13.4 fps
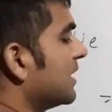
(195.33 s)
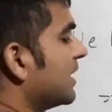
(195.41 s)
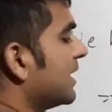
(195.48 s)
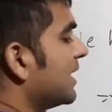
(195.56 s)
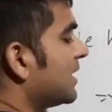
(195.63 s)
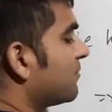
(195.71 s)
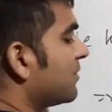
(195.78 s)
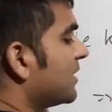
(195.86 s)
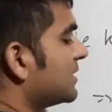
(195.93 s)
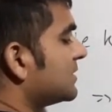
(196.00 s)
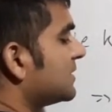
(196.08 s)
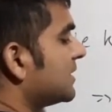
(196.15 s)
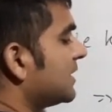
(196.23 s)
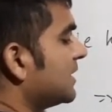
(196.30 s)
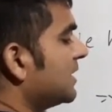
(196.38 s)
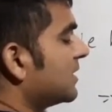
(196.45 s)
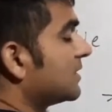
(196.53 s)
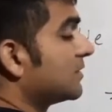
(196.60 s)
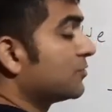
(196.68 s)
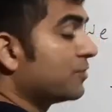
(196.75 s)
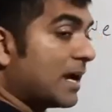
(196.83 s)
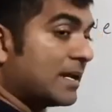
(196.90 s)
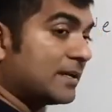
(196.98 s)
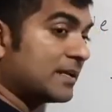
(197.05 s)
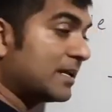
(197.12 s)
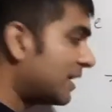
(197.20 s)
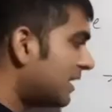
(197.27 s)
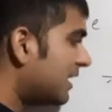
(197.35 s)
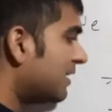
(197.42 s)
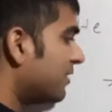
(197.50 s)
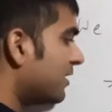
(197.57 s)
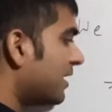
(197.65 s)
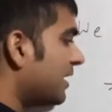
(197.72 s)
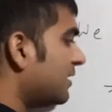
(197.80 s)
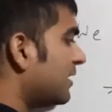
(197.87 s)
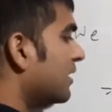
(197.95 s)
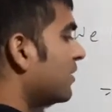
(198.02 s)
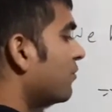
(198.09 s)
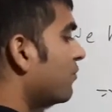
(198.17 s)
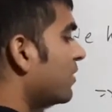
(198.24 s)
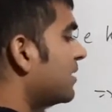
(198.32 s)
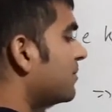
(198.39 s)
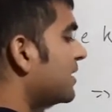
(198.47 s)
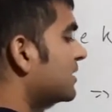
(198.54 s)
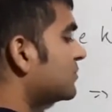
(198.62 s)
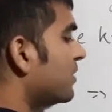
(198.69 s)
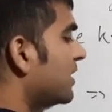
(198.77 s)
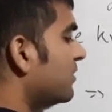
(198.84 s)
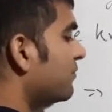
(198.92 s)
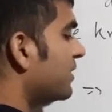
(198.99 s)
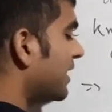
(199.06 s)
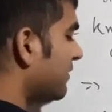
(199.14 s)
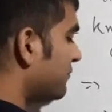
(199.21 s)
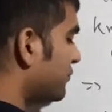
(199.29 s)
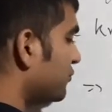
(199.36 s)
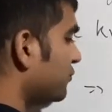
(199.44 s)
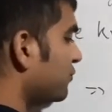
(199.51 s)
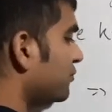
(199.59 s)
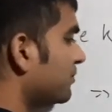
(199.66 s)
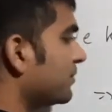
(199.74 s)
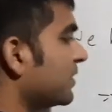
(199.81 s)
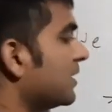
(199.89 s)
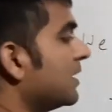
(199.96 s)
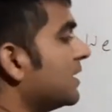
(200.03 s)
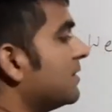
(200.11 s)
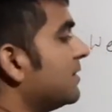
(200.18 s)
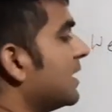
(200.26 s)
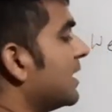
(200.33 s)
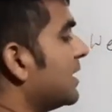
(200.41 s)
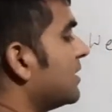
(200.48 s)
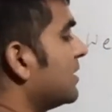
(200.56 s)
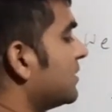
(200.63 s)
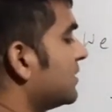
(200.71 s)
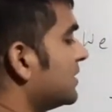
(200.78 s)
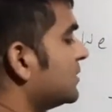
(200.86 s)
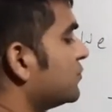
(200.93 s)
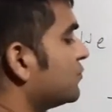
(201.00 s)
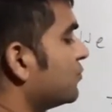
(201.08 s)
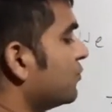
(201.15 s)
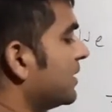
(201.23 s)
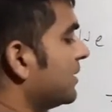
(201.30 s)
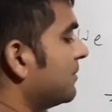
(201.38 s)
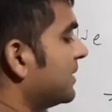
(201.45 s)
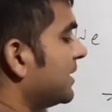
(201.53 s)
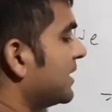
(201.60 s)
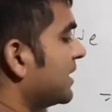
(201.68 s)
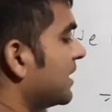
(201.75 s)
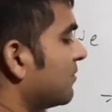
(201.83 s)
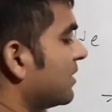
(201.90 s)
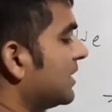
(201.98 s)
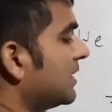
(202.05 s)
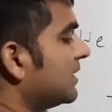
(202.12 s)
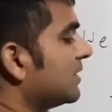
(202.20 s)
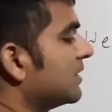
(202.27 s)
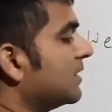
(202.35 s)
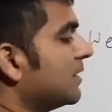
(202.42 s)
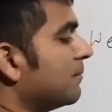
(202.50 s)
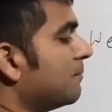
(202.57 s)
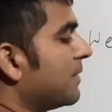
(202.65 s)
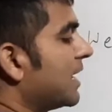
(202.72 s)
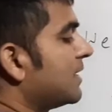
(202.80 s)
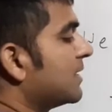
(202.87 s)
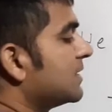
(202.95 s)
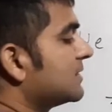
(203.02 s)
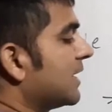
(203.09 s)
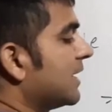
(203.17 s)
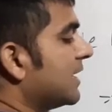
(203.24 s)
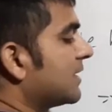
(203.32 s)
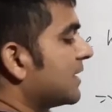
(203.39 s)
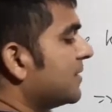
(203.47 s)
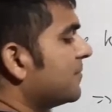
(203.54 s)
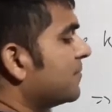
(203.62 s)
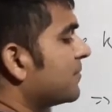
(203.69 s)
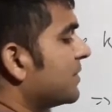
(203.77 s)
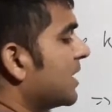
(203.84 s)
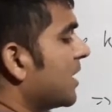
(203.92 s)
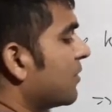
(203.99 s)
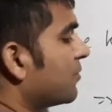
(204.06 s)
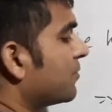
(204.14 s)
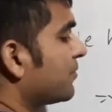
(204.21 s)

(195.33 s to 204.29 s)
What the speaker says: 8 plus 3, so 9, 10, 11, right? 1 plus 1, we have 2. Then this 2 will be here only, minus 8n. Now